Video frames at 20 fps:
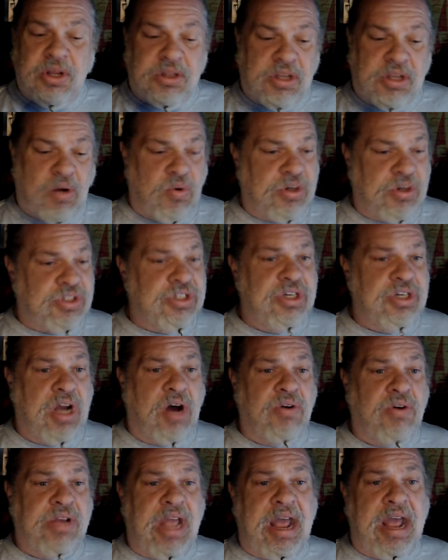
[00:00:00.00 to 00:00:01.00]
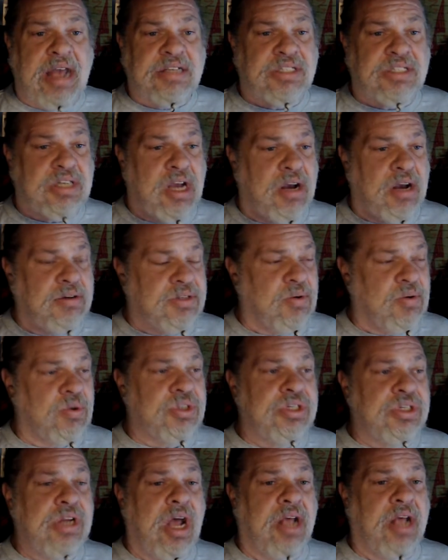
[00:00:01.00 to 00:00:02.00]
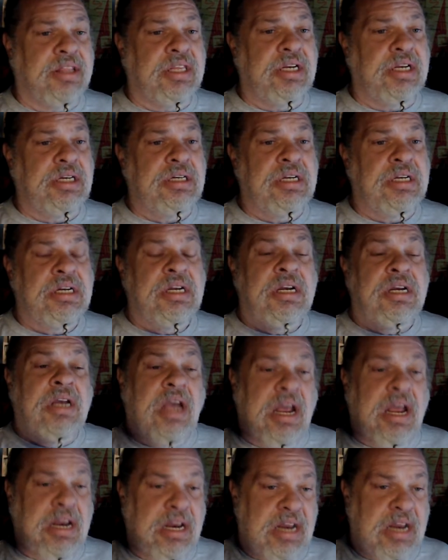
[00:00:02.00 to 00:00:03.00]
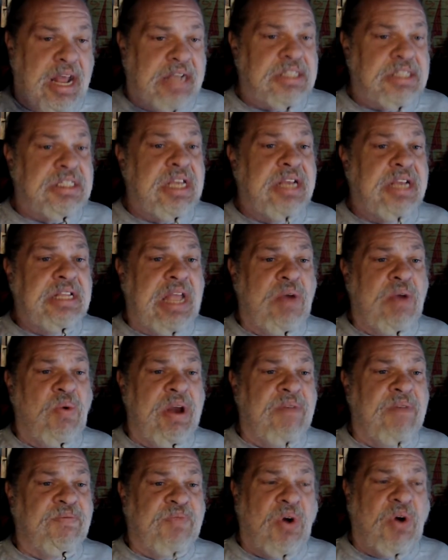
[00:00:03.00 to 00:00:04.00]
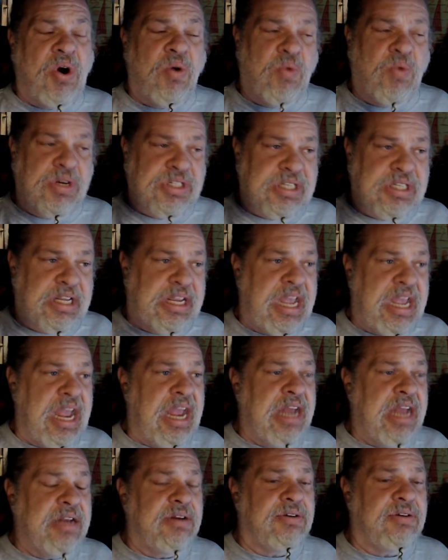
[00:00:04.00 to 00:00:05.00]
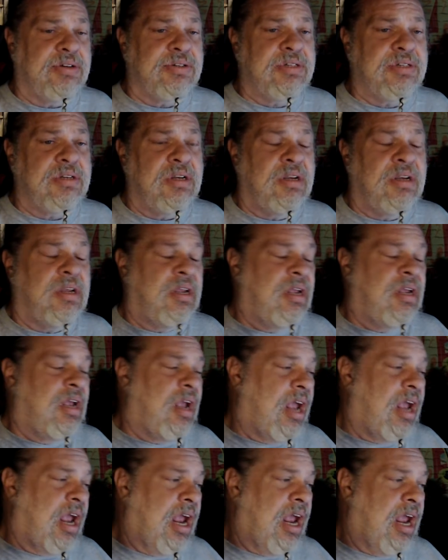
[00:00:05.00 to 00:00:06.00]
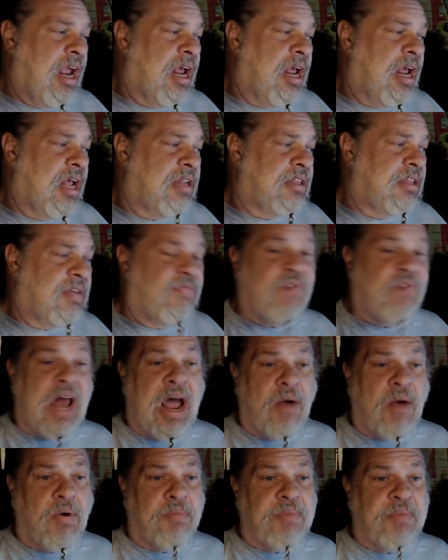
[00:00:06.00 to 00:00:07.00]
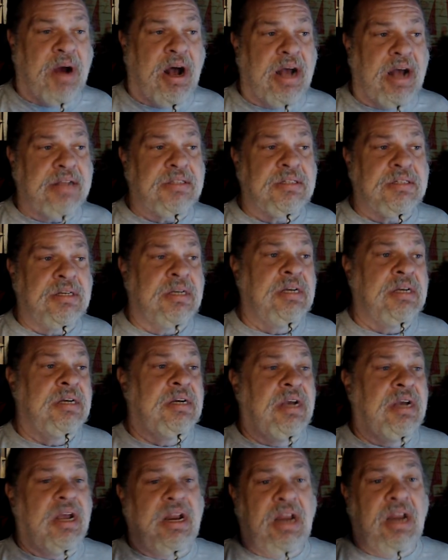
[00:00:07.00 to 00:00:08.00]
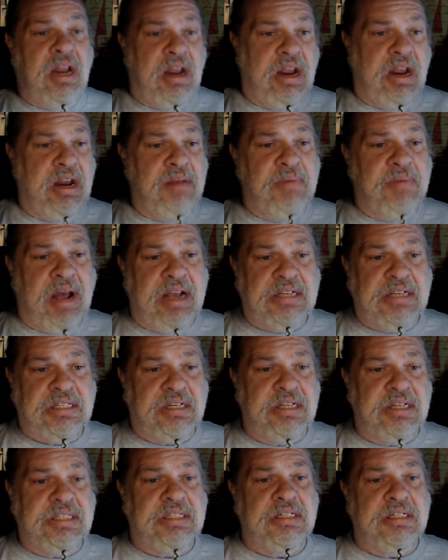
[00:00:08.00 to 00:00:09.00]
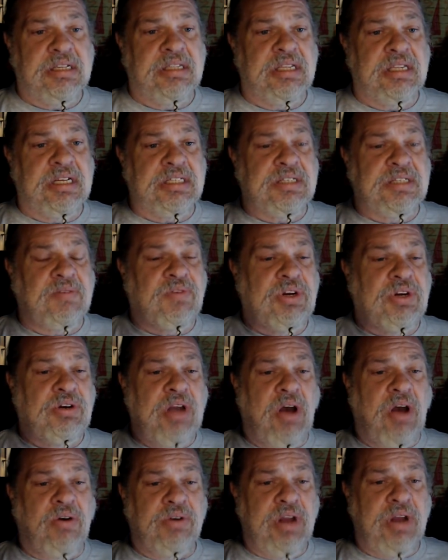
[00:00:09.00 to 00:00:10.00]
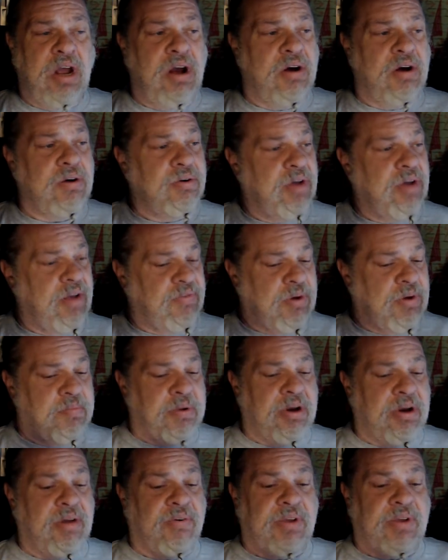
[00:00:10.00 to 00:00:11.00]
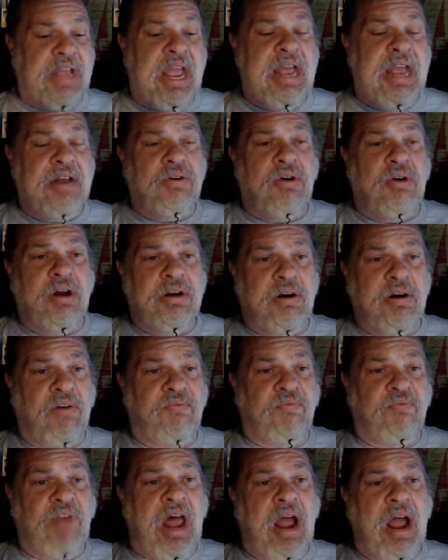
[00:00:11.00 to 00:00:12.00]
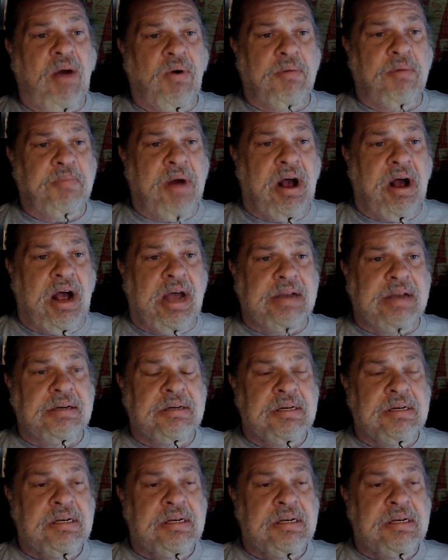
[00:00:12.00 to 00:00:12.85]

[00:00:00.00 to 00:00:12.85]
There was no gas stoves. There was nothing. And the next thing they went for was the candles and the flower pots. And anybody that's listening to this, if you don't know, if you put a candle under a flower pot